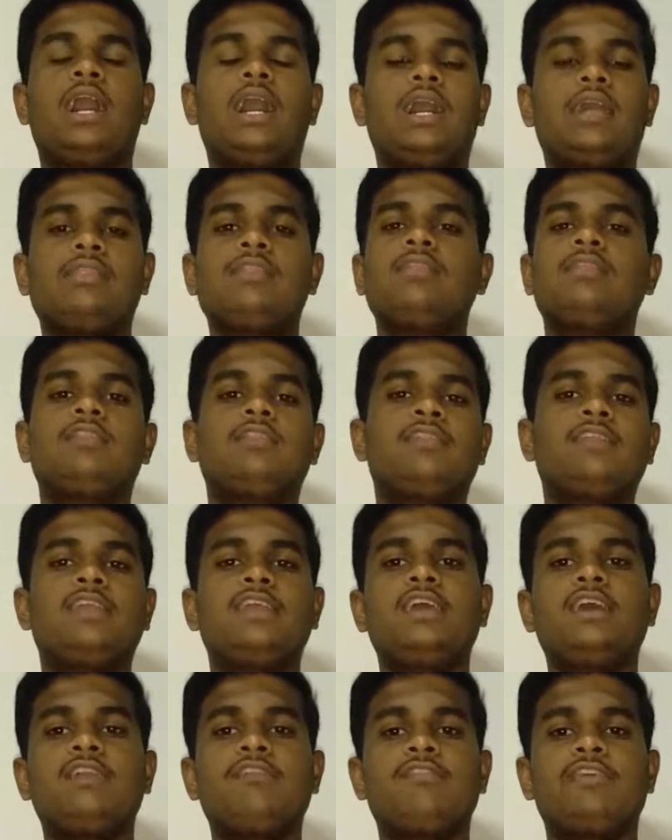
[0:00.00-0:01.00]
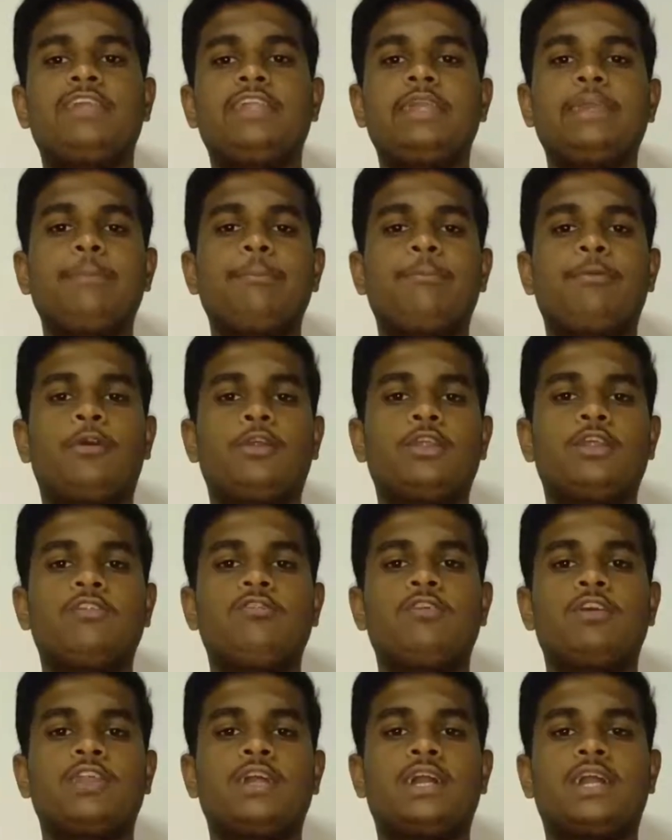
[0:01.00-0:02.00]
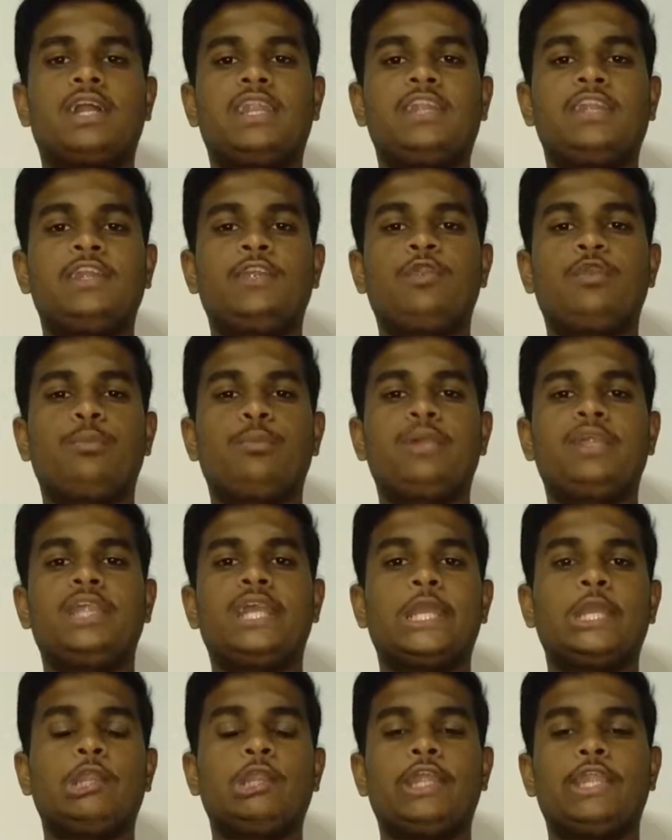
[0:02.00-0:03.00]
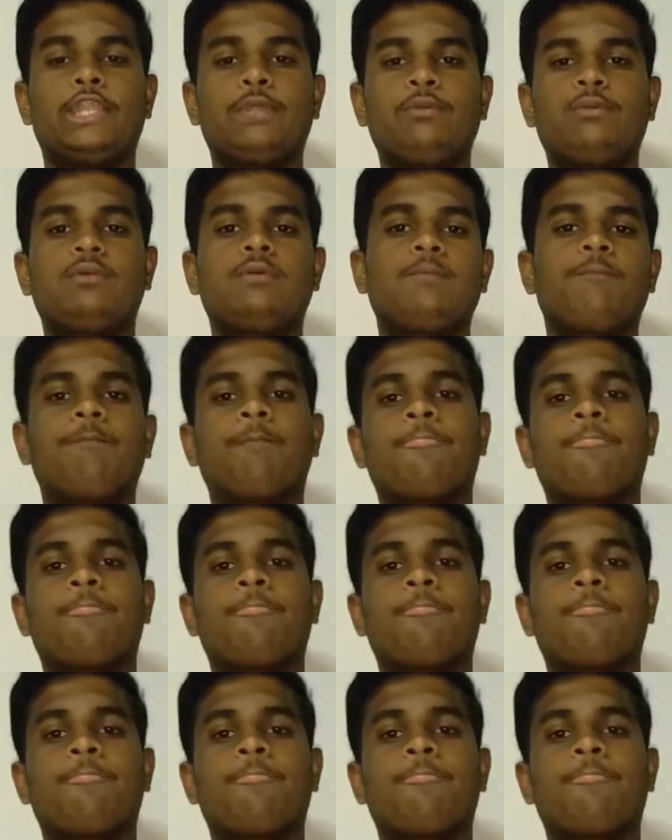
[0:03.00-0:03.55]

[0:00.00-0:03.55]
And these three are very important for a country to be regulative.